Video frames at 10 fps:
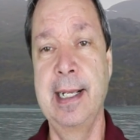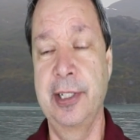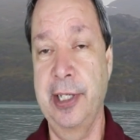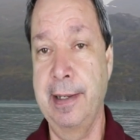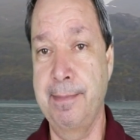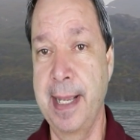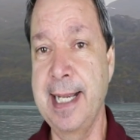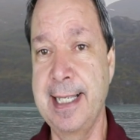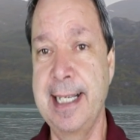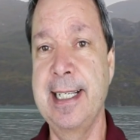So you
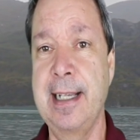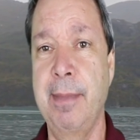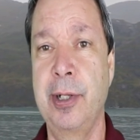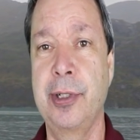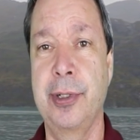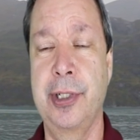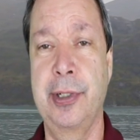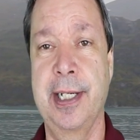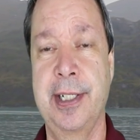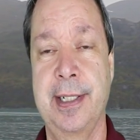may see some of those
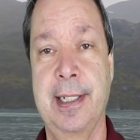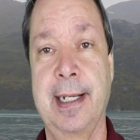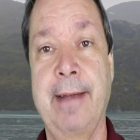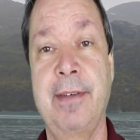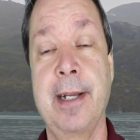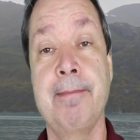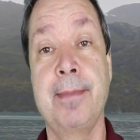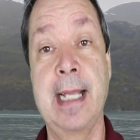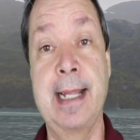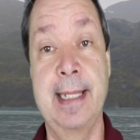restrictions lift
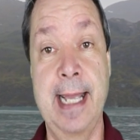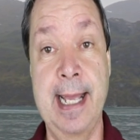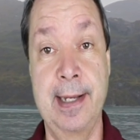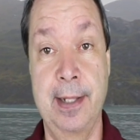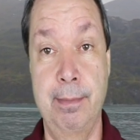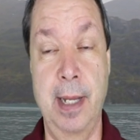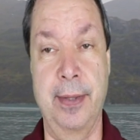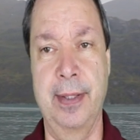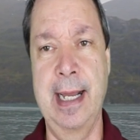at the end of the month.